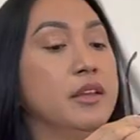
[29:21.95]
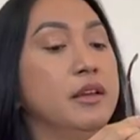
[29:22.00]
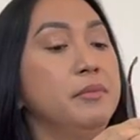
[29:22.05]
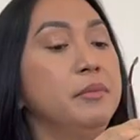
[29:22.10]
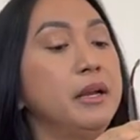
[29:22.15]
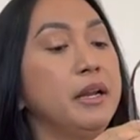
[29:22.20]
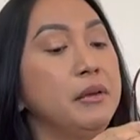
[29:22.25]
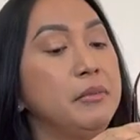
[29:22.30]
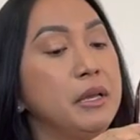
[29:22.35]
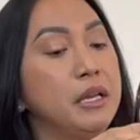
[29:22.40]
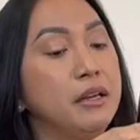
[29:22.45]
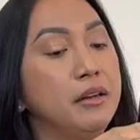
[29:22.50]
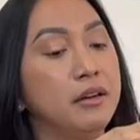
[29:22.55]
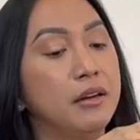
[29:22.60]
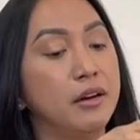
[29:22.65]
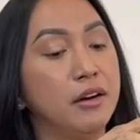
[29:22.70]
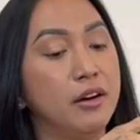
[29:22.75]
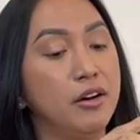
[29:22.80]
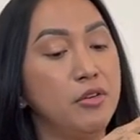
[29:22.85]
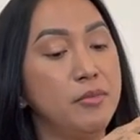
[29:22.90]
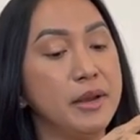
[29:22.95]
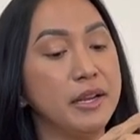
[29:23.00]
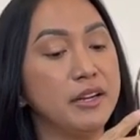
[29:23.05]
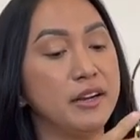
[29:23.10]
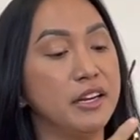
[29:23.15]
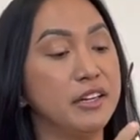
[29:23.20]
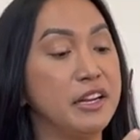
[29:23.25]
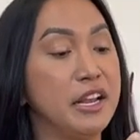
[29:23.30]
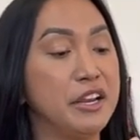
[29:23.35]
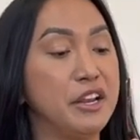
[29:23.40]
But I mean, oh my
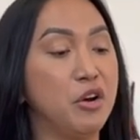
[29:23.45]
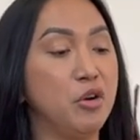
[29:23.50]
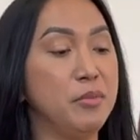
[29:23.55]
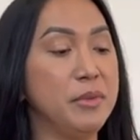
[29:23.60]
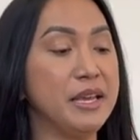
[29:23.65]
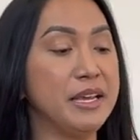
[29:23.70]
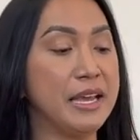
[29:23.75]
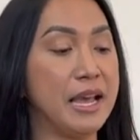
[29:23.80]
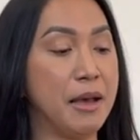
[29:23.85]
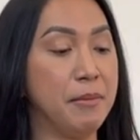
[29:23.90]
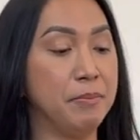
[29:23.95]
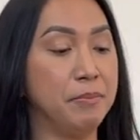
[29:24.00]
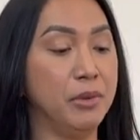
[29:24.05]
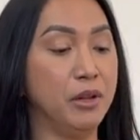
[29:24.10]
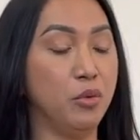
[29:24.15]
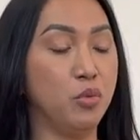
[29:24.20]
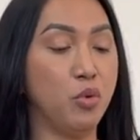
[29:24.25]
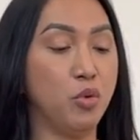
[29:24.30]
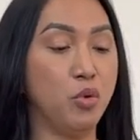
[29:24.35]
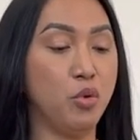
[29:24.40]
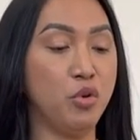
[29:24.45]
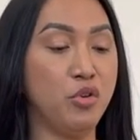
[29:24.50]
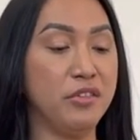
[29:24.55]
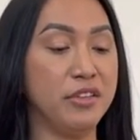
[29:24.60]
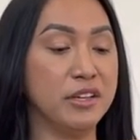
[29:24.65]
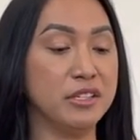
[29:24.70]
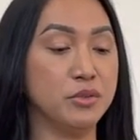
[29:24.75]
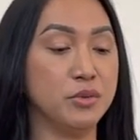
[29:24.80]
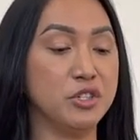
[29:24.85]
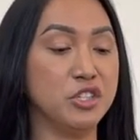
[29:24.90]
God, Naomi Campbell wore
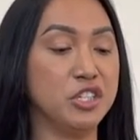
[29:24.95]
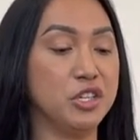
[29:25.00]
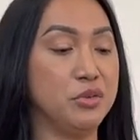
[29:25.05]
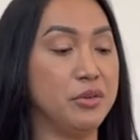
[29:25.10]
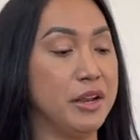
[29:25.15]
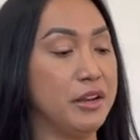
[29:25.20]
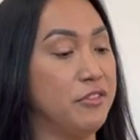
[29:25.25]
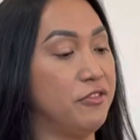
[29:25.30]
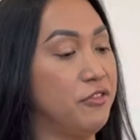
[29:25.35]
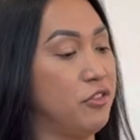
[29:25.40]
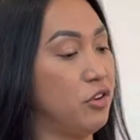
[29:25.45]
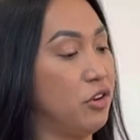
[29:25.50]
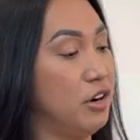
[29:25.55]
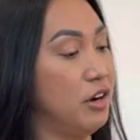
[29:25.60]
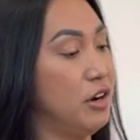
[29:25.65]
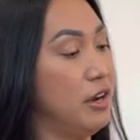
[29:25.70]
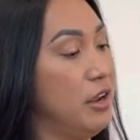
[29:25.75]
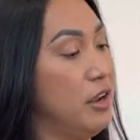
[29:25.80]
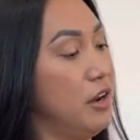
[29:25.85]
this when she went for,